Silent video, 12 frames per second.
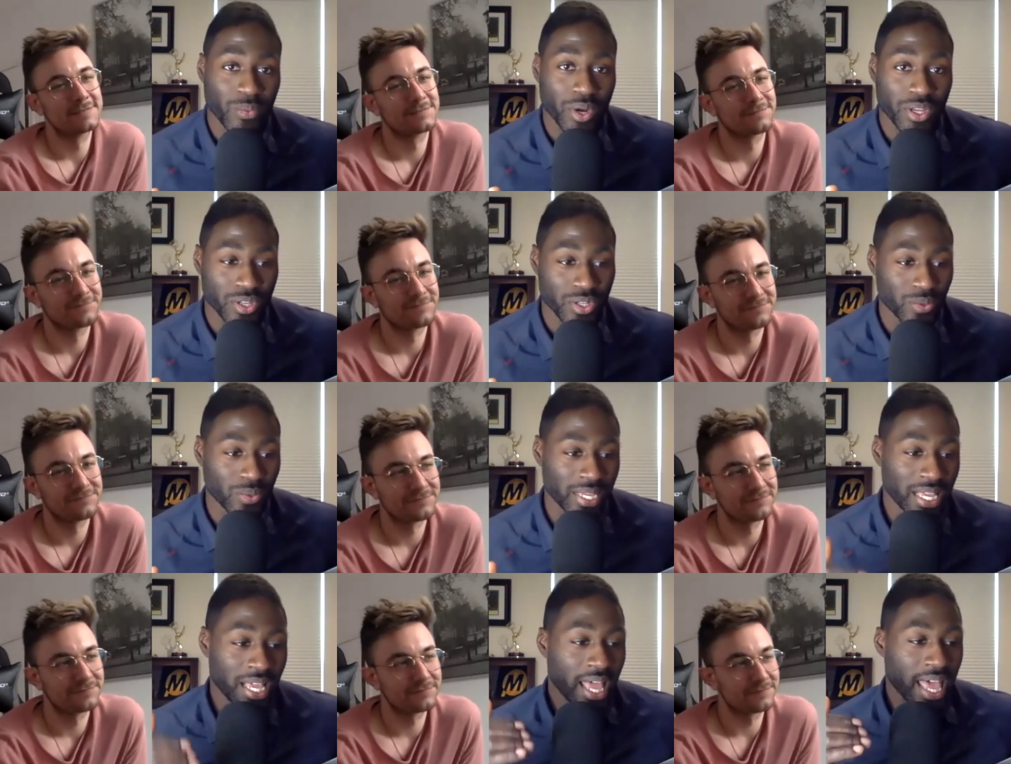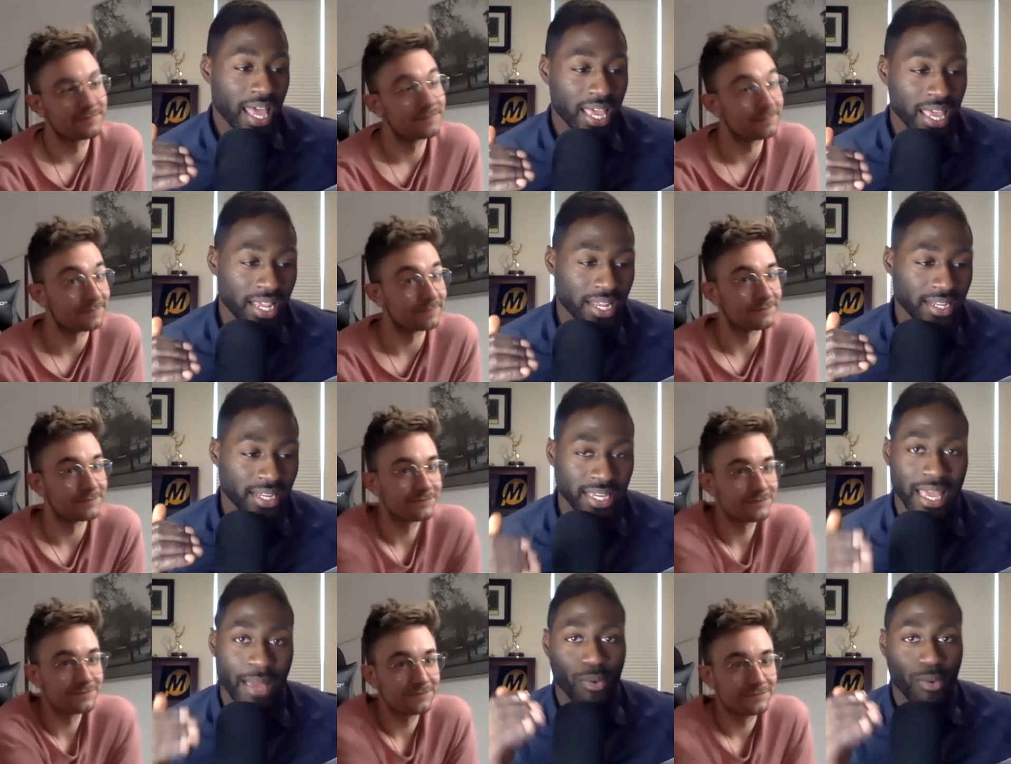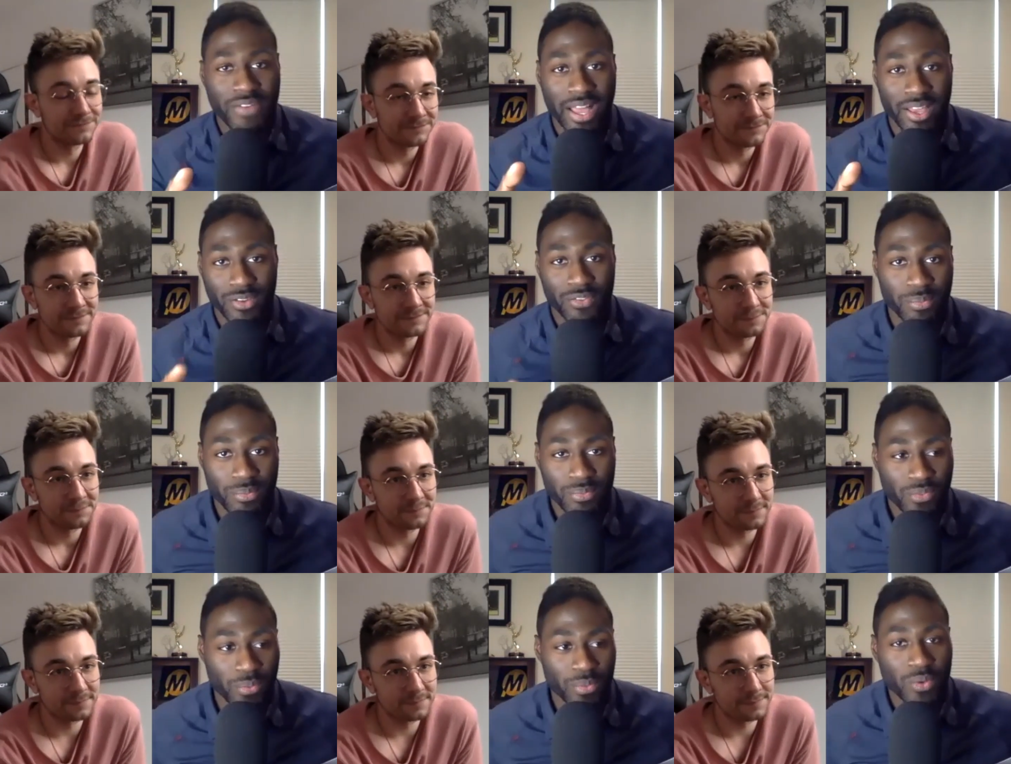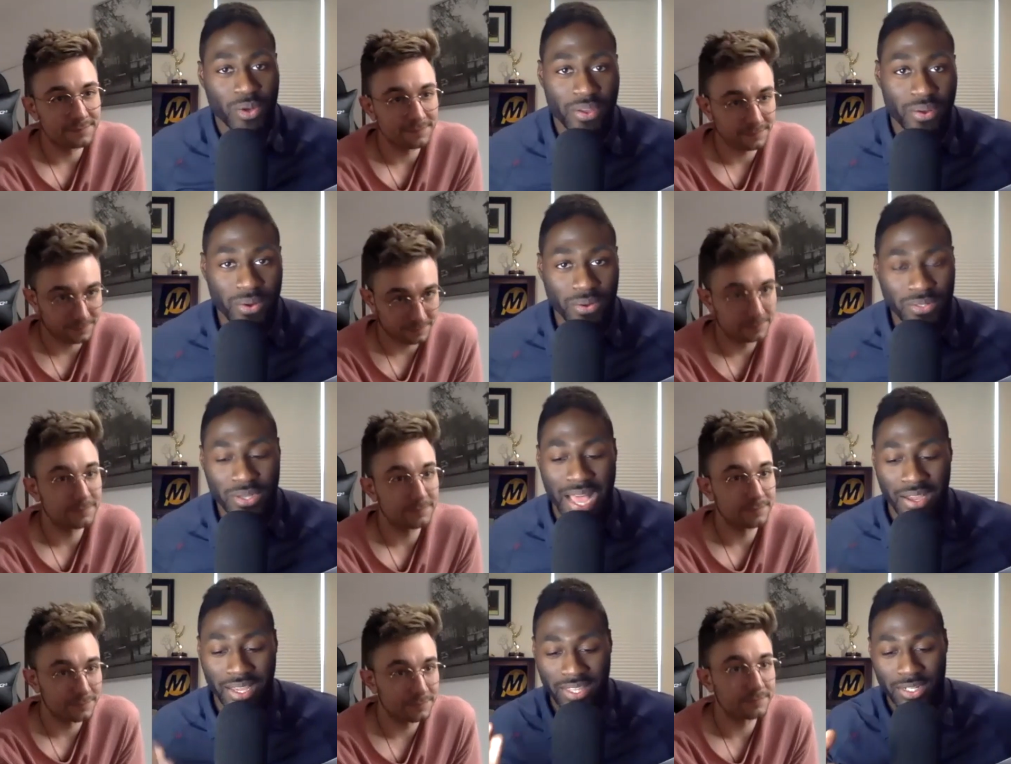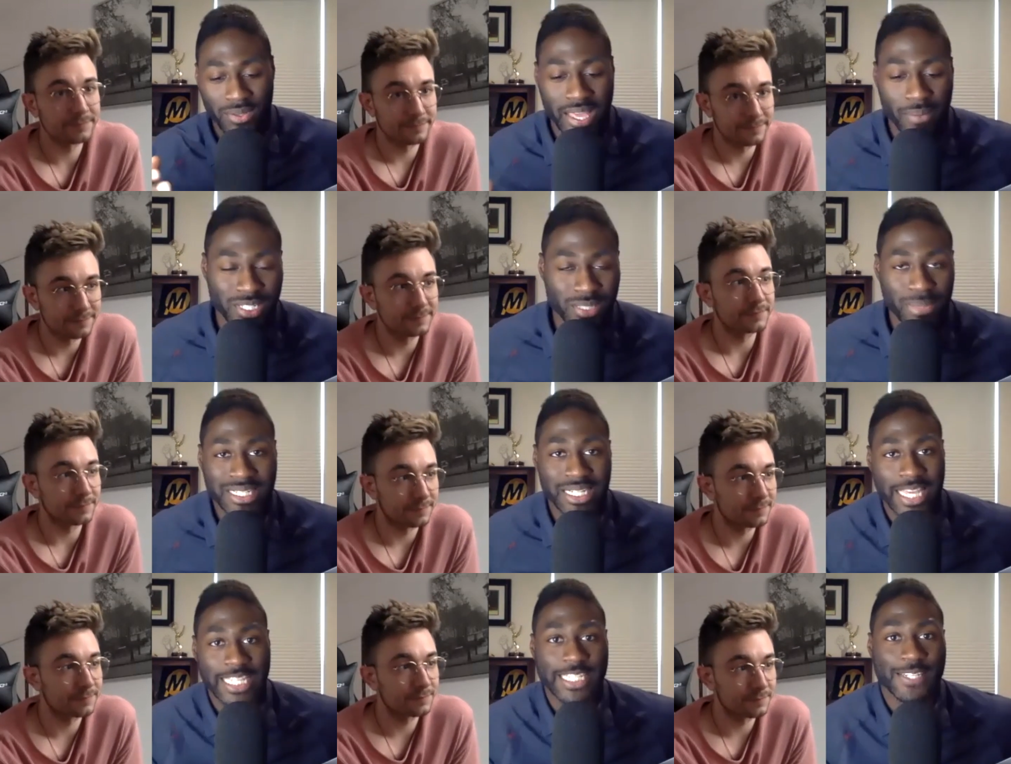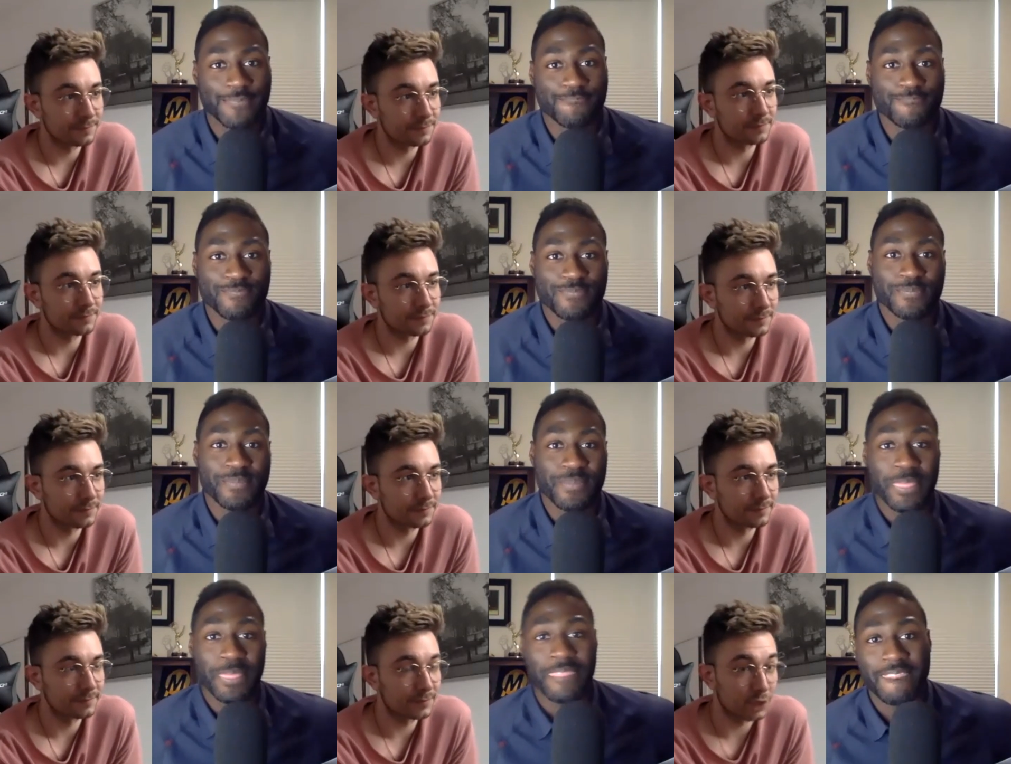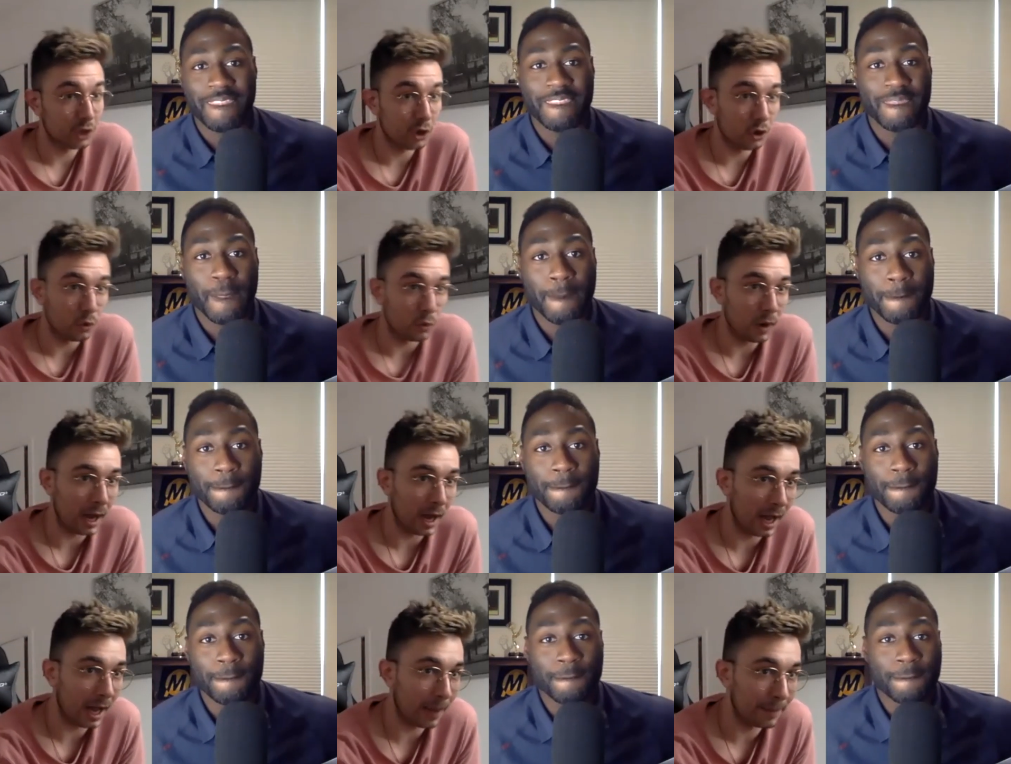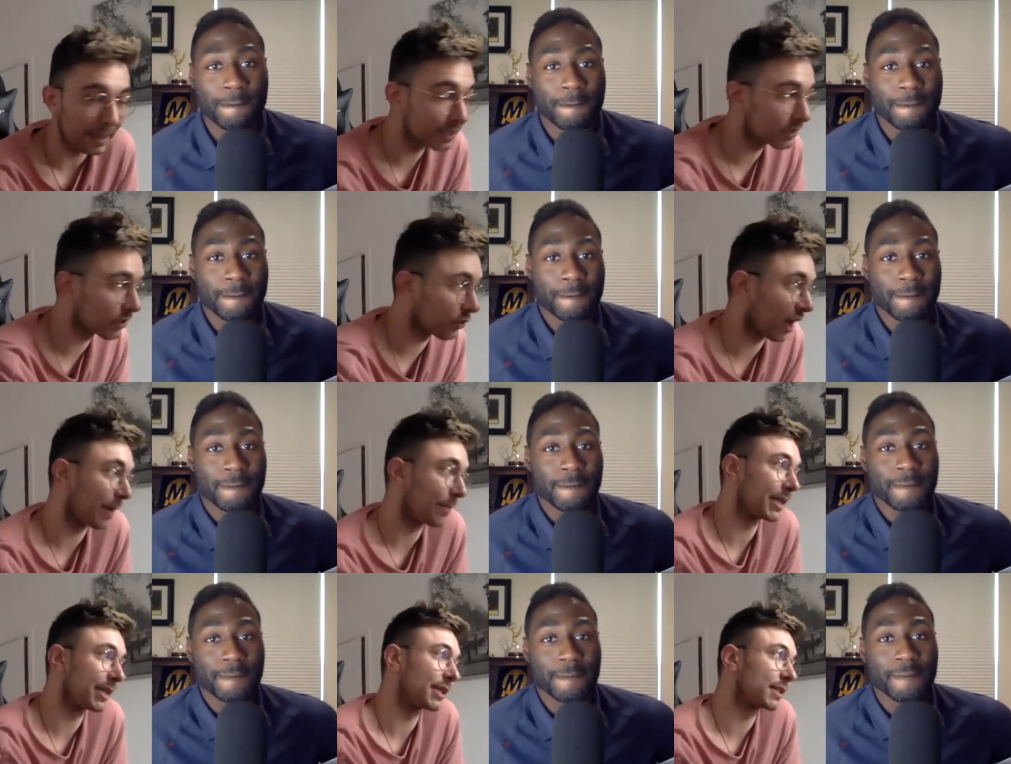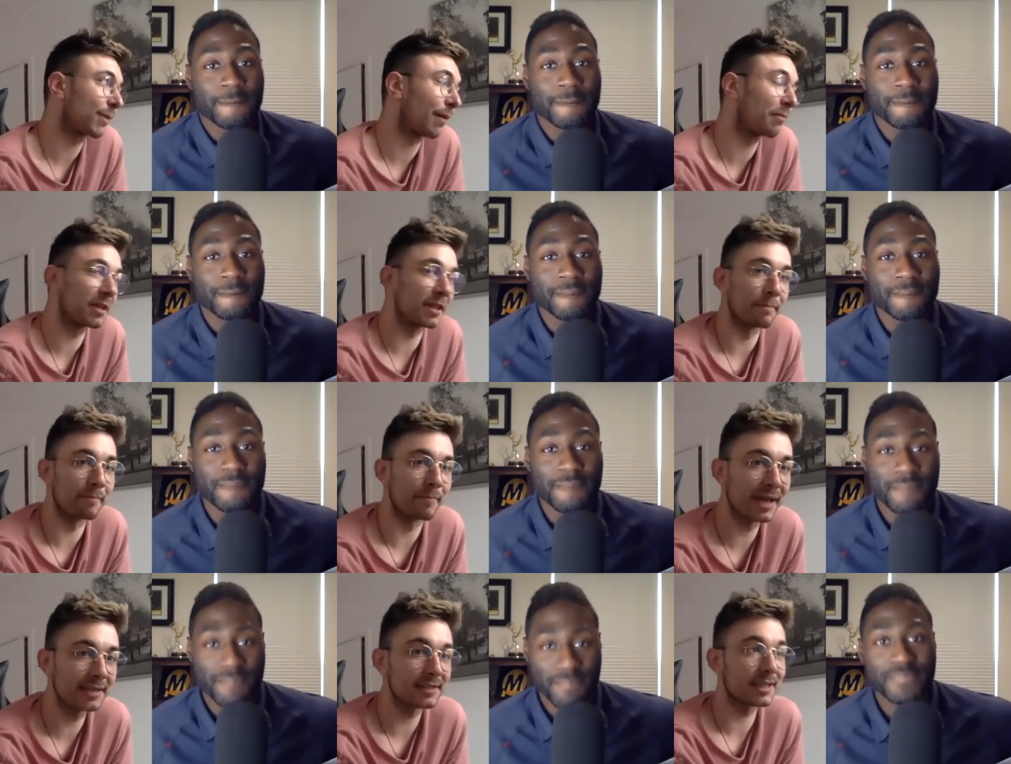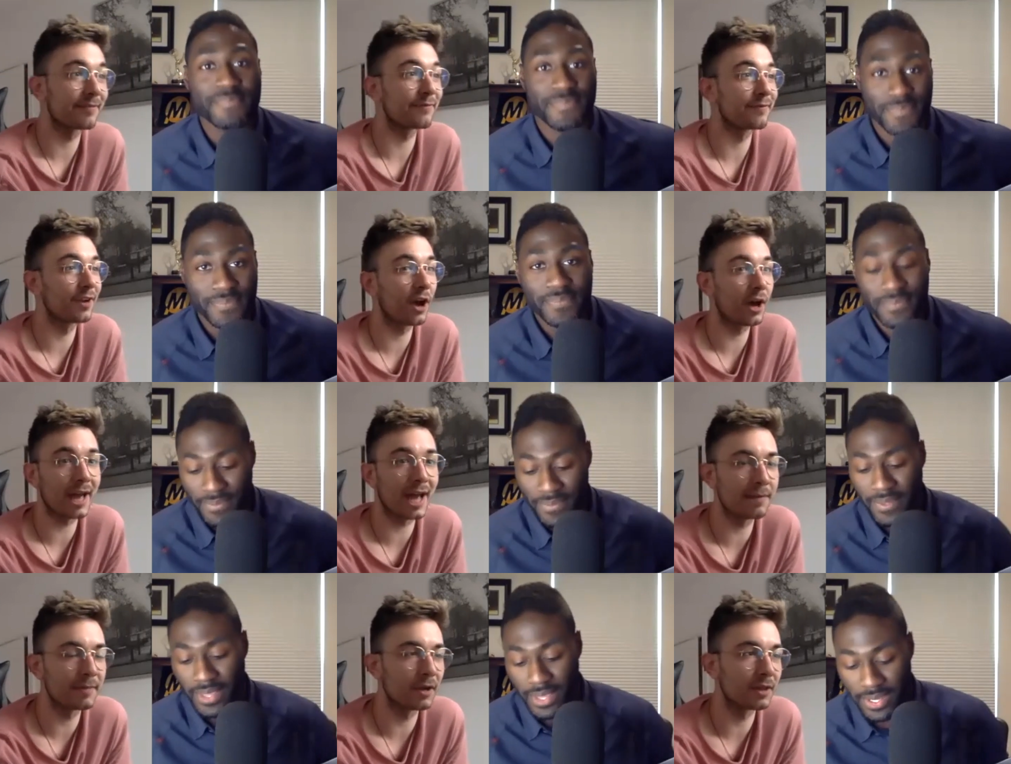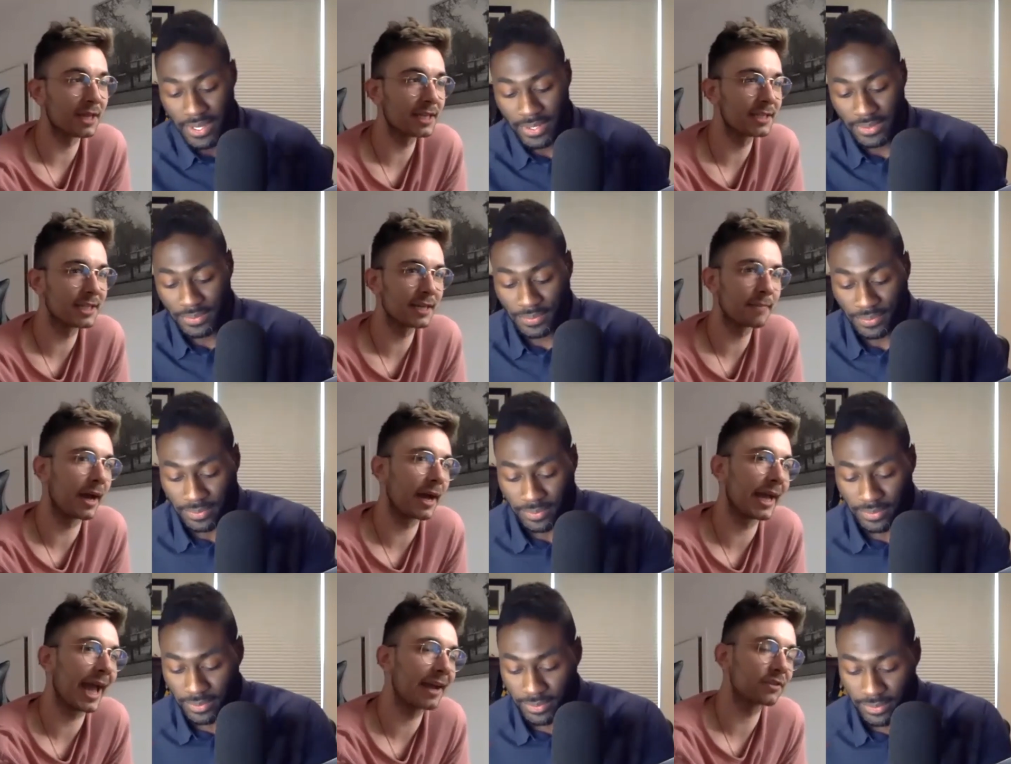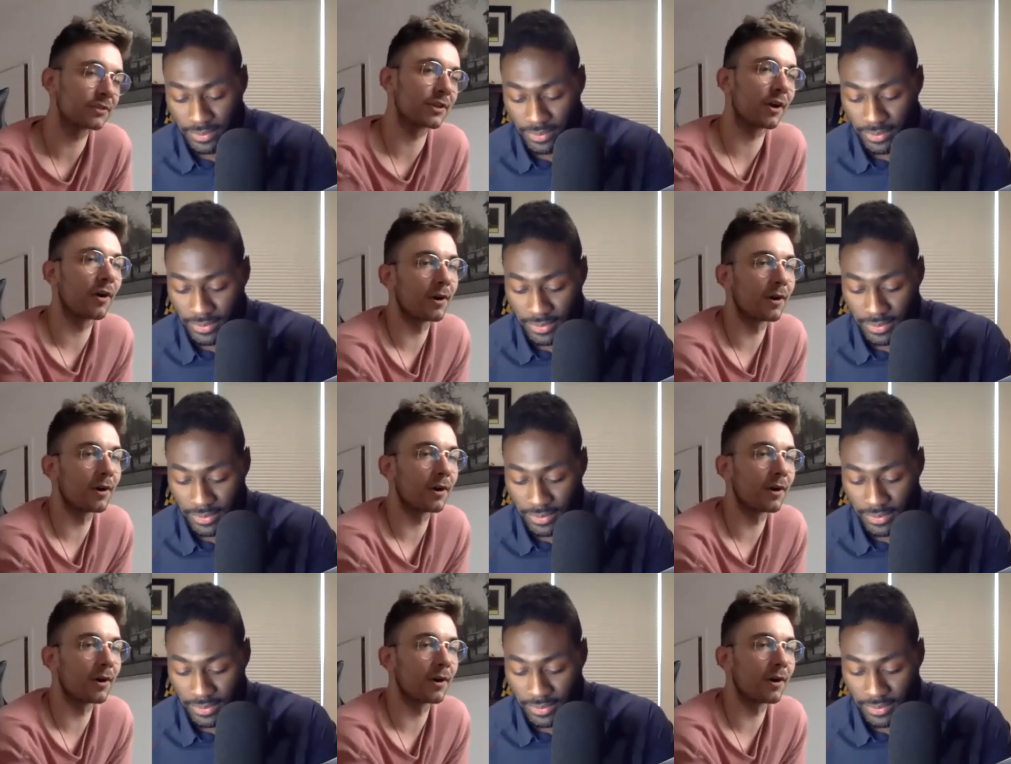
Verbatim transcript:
Speaker 1: work you're doing, and, mm-hmm. and uh, get more value from from you on their own. So how can they do that? What's the best links?
Speaker 2: So um, Instagram is probably the best. If not, add me on LinkedIn. My handles are